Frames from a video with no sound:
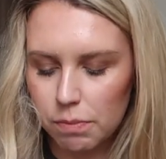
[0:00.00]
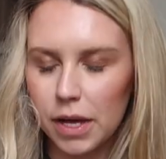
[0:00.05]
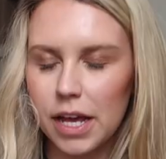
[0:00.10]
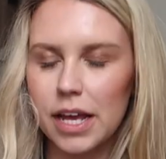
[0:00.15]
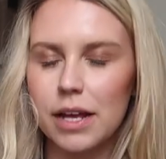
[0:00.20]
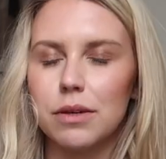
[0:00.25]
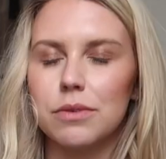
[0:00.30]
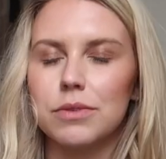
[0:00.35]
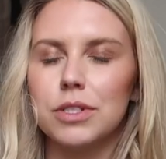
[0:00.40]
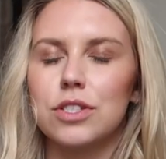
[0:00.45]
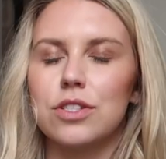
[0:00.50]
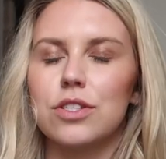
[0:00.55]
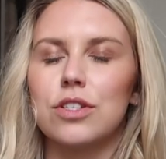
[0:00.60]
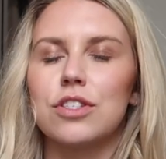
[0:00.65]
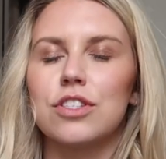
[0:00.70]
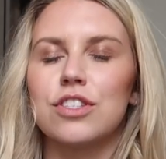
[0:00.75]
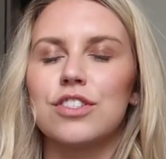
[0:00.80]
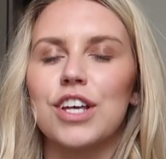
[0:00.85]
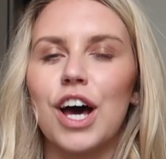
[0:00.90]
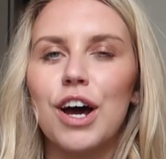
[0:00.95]
but it was
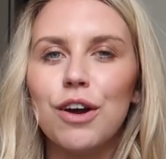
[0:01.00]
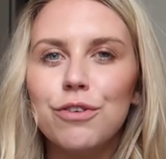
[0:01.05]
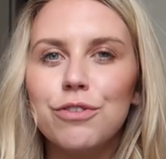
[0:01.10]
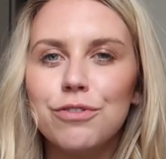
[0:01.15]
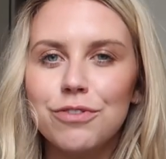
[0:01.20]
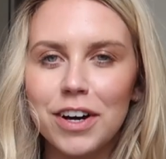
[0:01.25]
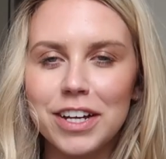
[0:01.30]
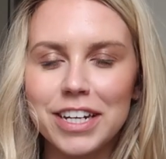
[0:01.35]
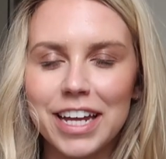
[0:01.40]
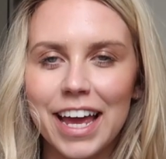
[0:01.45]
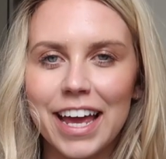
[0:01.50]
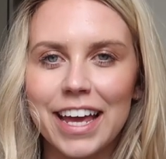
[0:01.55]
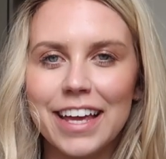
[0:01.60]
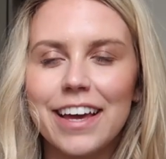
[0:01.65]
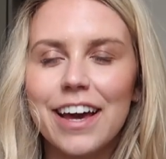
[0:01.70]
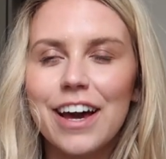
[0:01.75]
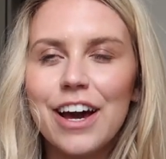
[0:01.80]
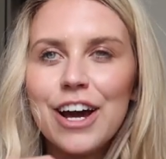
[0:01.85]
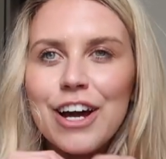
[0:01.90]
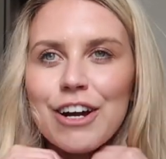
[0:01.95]
so
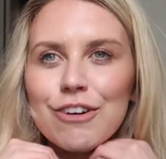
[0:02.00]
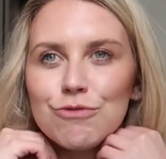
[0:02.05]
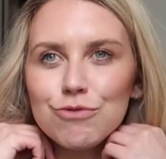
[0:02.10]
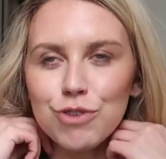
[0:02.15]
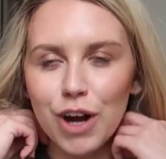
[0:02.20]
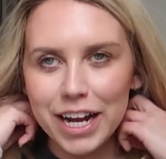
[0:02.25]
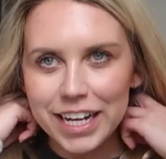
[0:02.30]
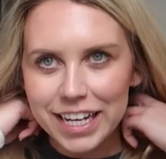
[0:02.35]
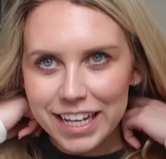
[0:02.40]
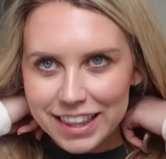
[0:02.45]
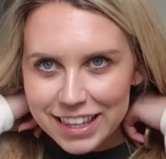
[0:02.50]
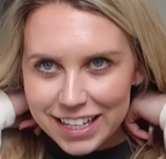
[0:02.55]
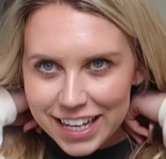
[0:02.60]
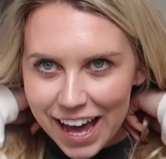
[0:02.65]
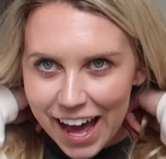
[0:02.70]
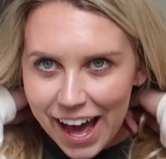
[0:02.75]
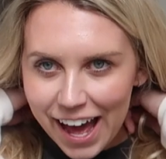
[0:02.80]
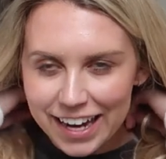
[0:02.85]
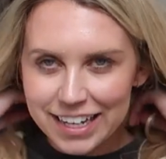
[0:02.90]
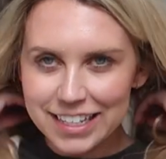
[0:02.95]
funny right at the
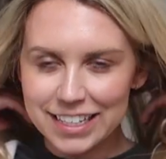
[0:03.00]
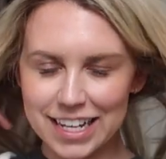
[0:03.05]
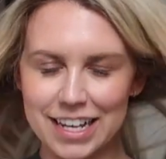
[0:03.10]
end.